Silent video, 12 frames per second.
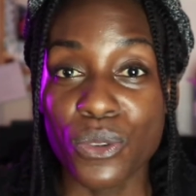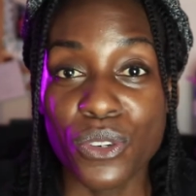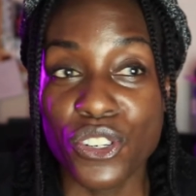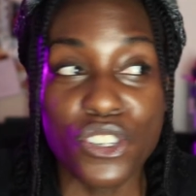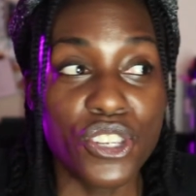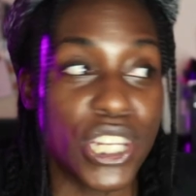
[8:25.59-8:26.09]

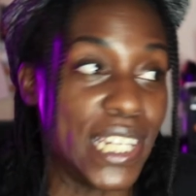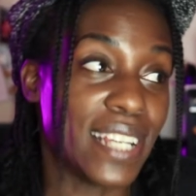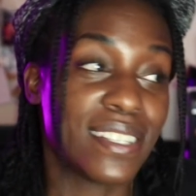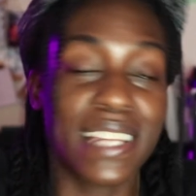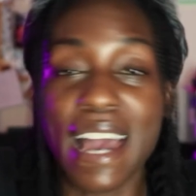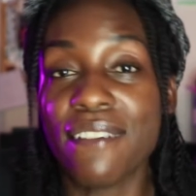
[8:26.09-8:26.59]
It
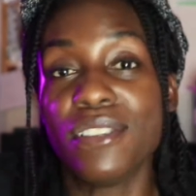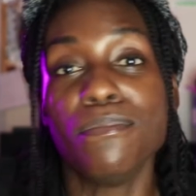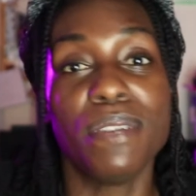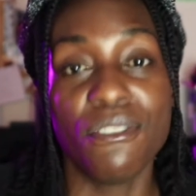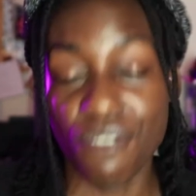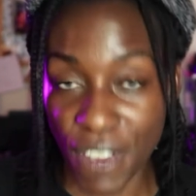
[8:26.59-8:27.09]
doesn't have
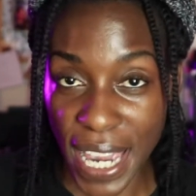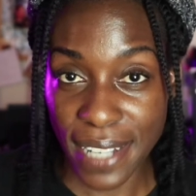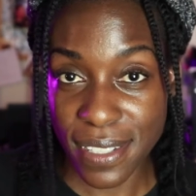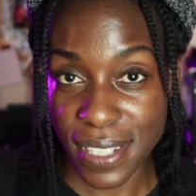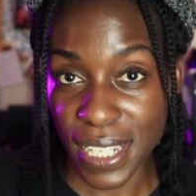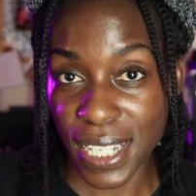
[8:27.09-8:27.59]
to be
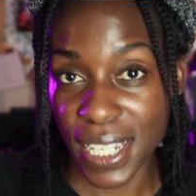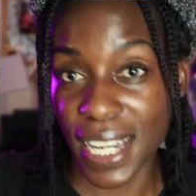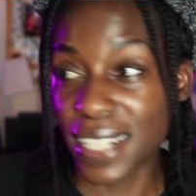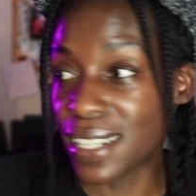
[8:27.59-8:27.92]
fancy.